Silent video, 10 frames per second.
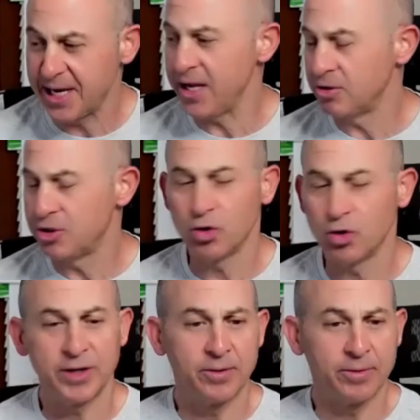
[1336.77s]
You join
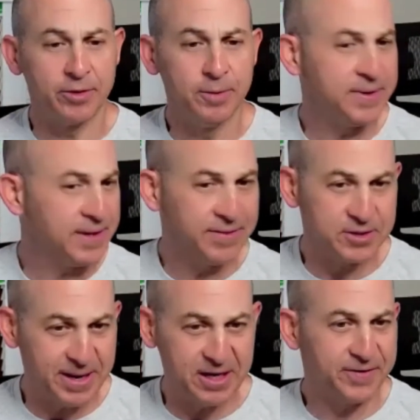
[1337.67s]
the group, and then there's
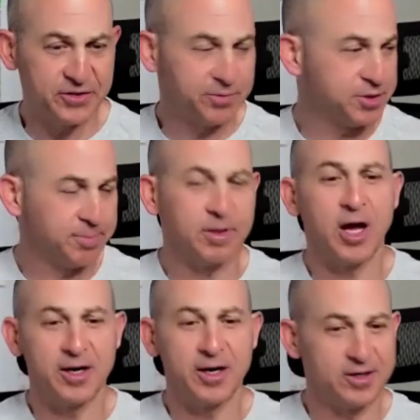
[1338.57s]
benefits from
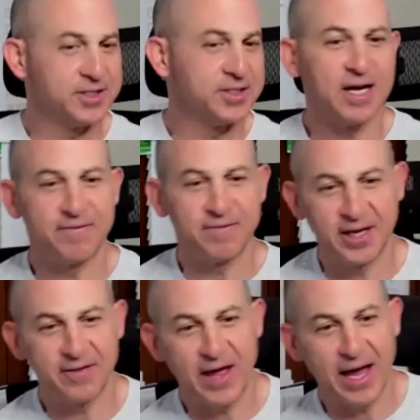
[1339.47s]
suppliers and stuff like that.